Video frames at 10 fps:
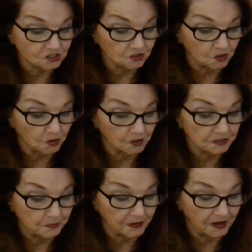the
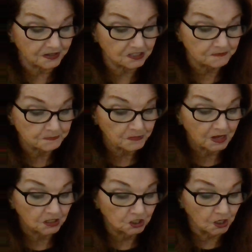Lord, but
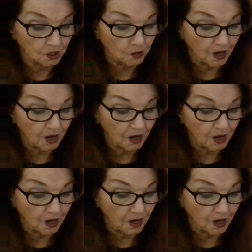lo,